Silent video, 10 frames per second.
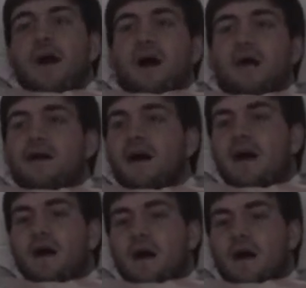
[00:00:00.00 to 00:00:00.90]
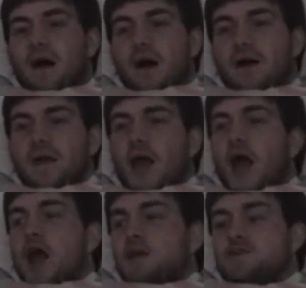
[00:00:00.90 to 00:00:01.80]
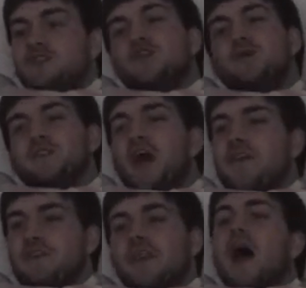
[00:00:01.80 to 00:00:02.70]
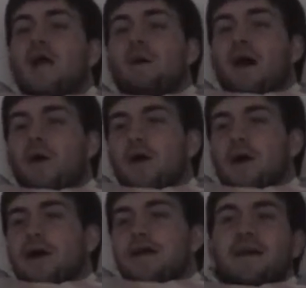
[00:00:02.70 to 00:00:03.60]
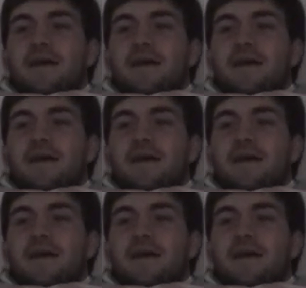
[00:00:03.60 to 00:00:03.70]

Hey, you stupid dog, you get out of my way!